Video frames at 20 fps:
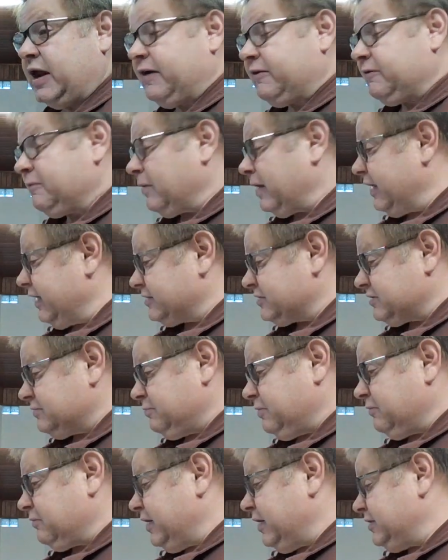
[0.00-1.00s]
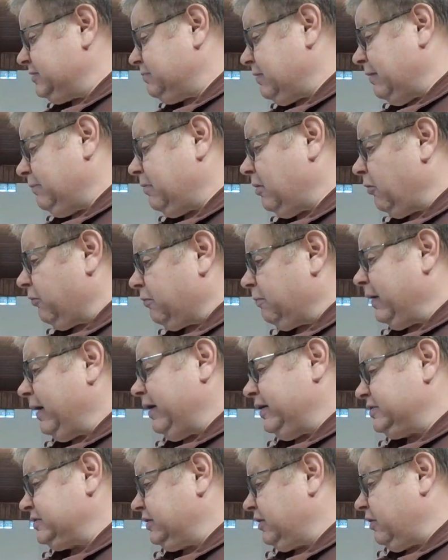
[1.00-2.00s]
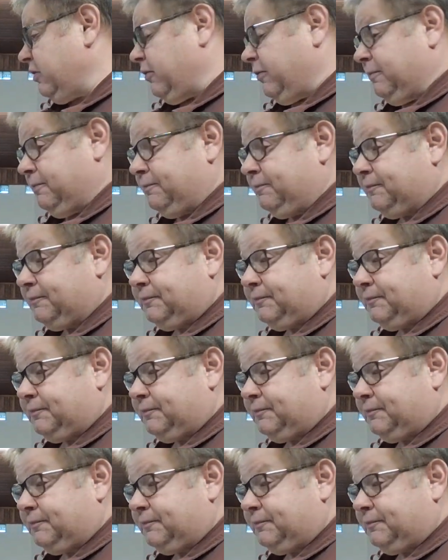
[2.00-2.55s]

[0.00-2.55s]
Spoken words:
Not everybody gets to be raised by both parents in the home.